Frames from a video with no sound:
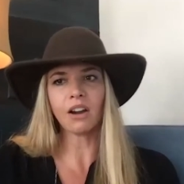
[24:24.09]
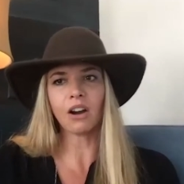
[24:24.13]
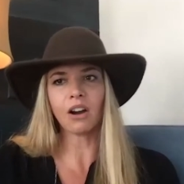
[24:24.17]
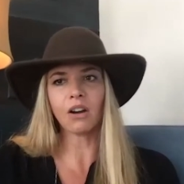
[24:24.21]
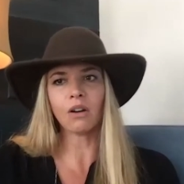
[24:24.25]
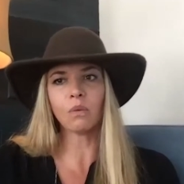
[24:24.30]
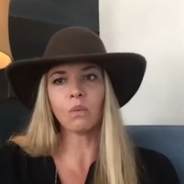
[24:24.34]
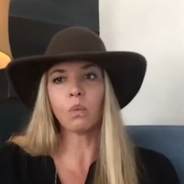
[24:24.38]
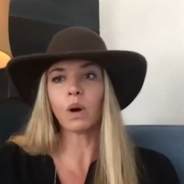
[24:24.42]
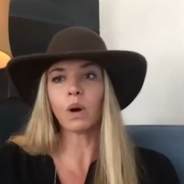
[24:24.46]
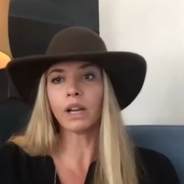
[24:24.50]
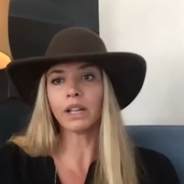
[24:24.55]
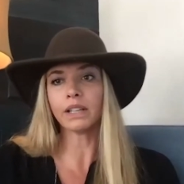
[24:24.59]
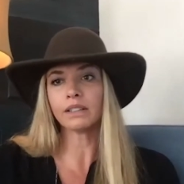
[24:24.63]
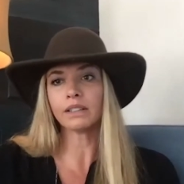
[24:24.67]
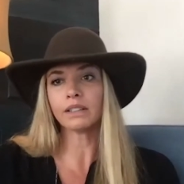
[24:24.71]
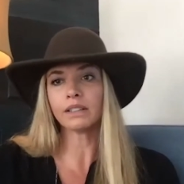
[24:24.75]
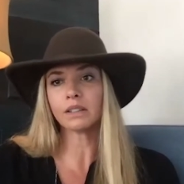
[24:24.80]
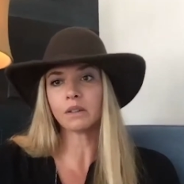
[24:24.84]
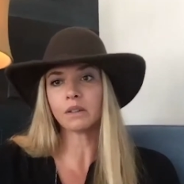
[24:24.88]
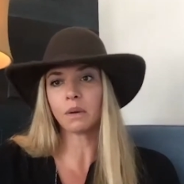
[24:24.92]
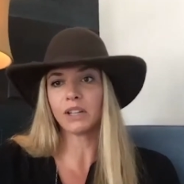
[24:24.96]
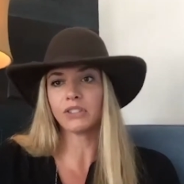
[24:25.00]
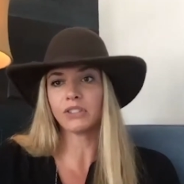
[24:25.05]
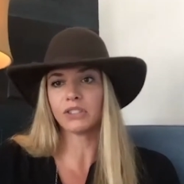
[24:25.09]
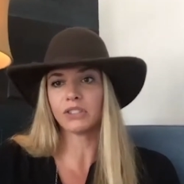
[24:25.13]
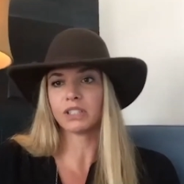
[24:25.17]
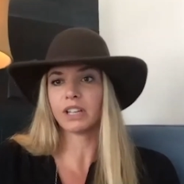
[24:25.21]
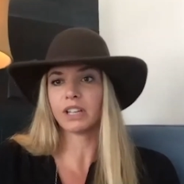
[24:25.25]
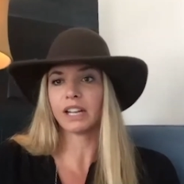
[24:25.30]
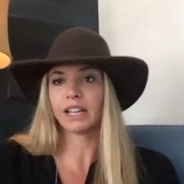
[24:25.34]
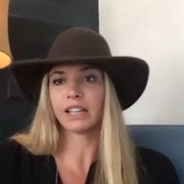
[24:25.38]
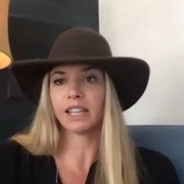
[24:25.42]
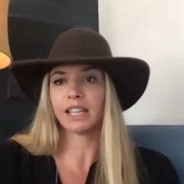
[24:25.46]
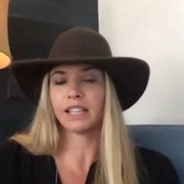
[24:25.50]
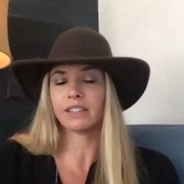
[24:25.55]
One question
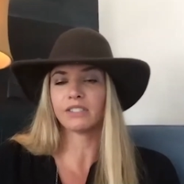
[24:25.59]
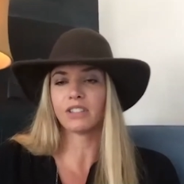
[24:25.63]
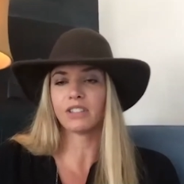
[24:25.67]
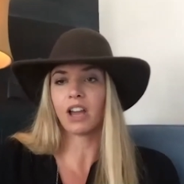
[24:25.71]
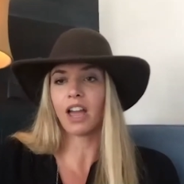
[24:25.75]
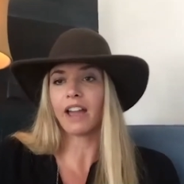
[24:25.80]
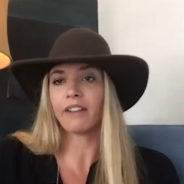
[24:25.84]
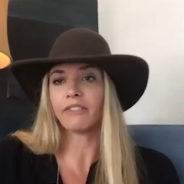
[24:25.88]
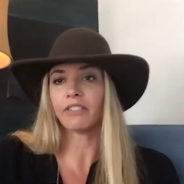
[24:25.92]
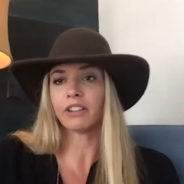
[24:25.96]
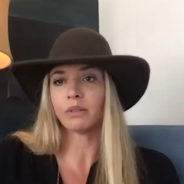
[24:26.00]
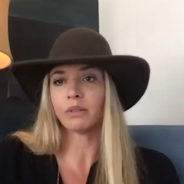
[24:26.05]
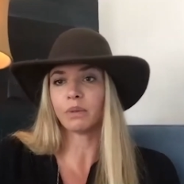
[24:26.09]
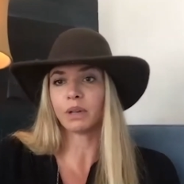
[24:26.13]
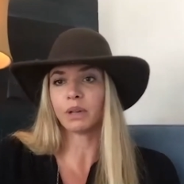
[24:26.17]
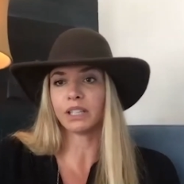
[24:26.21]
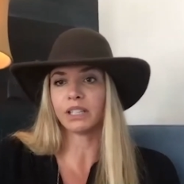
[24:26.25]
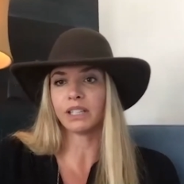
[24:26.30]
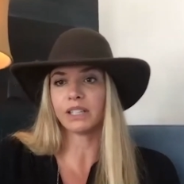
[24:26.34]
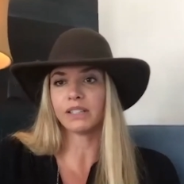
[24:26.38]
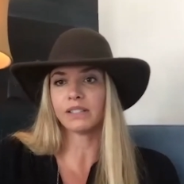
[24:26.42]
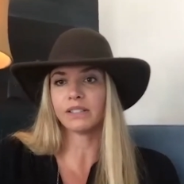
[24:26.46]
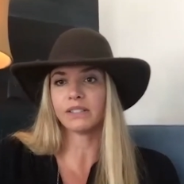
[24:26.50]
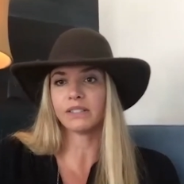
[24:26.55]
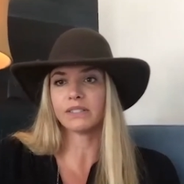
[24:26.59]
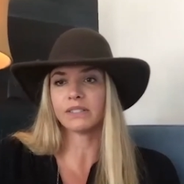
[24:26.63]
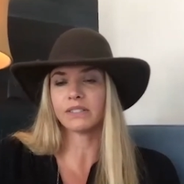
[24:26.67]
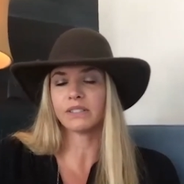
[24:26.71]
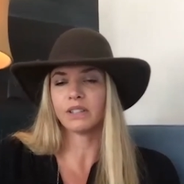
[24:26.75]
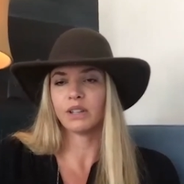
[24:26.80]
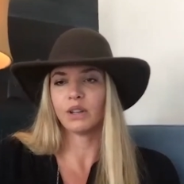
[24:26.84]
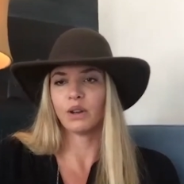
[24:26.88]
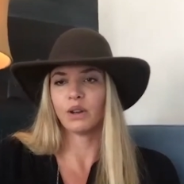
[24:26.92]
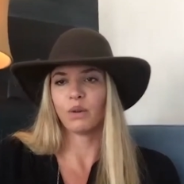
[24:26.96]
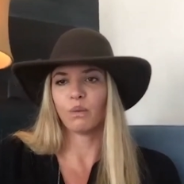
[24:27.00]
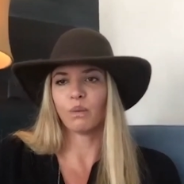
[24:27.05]
I think to everyone is,
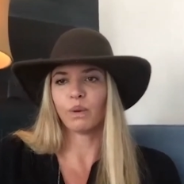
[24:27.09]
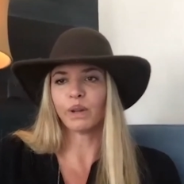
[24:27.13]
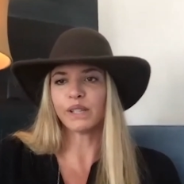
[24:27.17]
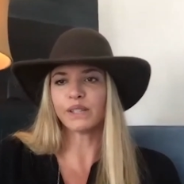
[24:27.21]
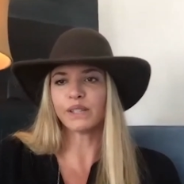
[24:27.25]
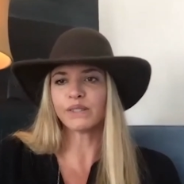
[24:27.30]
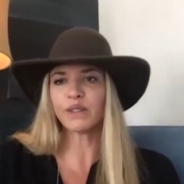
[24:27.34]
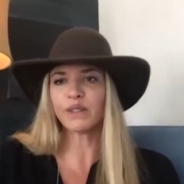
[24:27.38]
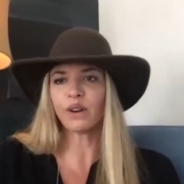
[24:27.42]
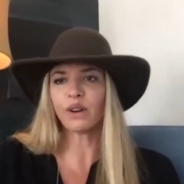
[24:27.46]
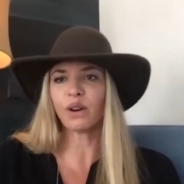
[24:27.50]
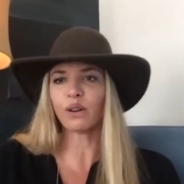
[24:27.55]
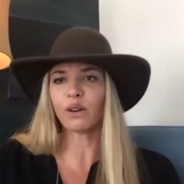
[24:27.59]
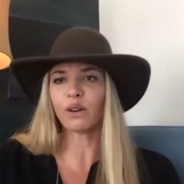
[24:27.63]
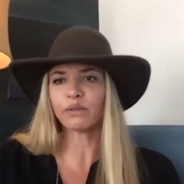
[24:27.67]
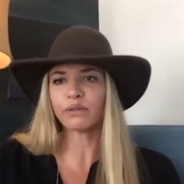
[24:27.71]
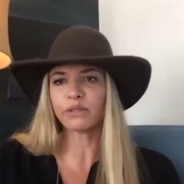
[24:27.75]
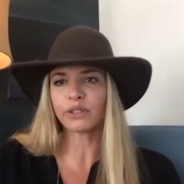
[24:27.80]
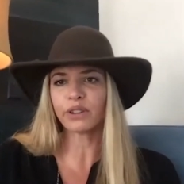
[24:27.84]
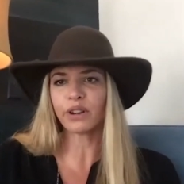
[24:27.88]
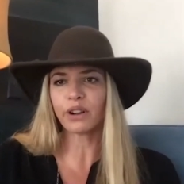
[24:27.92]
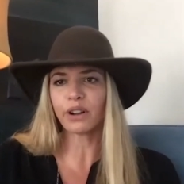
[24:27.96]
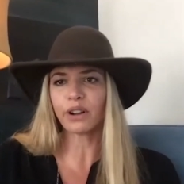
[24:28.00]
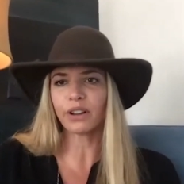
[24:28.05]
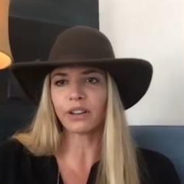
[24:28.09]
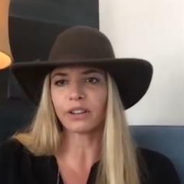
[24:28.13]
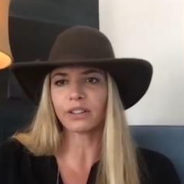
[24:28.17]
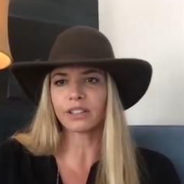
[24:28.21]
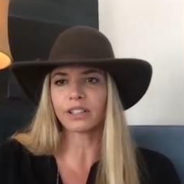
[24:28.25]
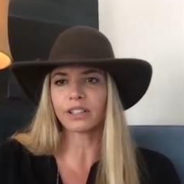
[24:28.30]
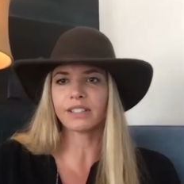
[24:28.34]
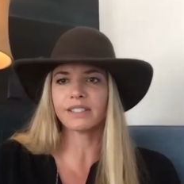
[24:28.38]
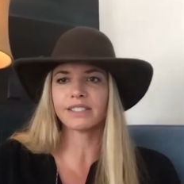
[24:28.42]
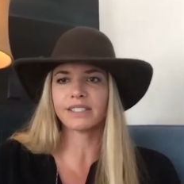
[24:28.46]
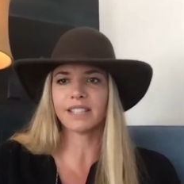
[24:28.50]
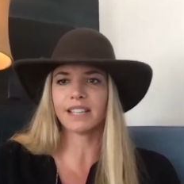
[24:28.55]
what is the overall
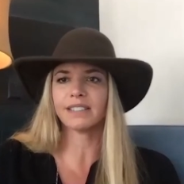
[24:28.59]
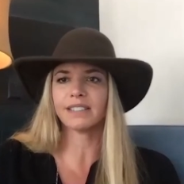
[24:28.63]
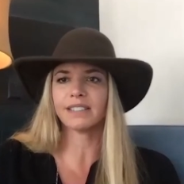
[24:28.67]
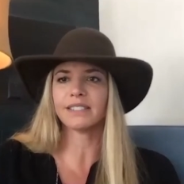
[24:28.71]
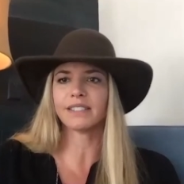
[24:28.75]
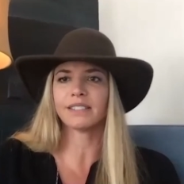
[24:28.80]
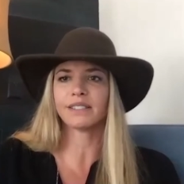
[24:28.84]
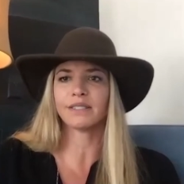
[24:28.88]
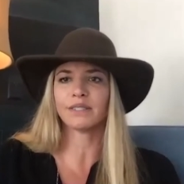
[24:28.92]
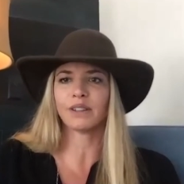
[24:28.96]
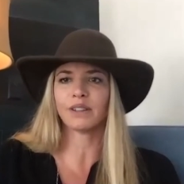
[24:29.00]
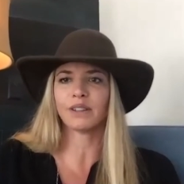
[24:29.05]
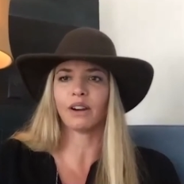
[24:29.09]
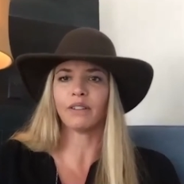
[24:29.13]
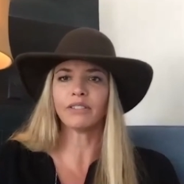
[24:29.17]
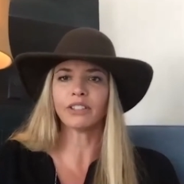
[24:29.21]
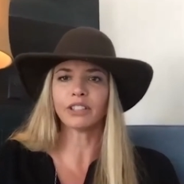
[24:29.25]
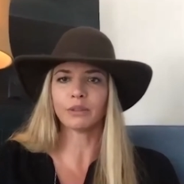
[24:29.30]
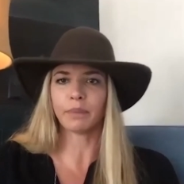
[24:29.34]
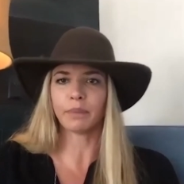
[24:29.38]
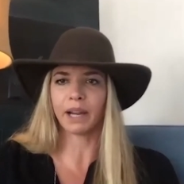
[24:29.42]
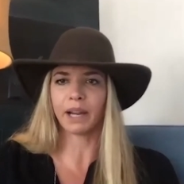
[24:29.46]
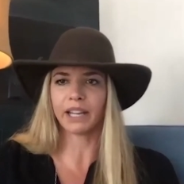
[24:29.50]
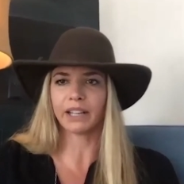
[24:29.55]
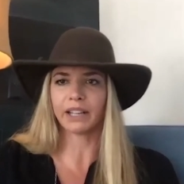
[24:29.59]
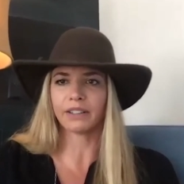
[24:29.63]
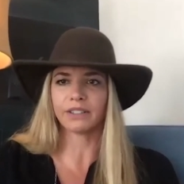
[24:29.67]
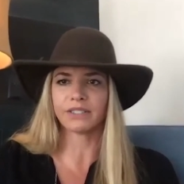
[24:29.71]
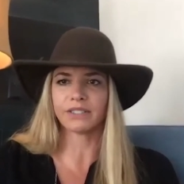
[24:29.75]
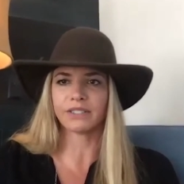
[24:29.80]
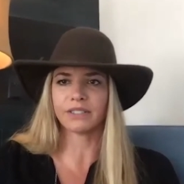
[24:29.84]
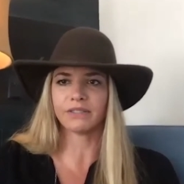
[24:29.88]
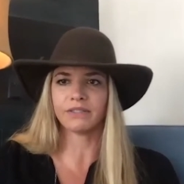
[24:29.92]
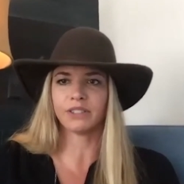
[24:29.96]
consensus of your buyers?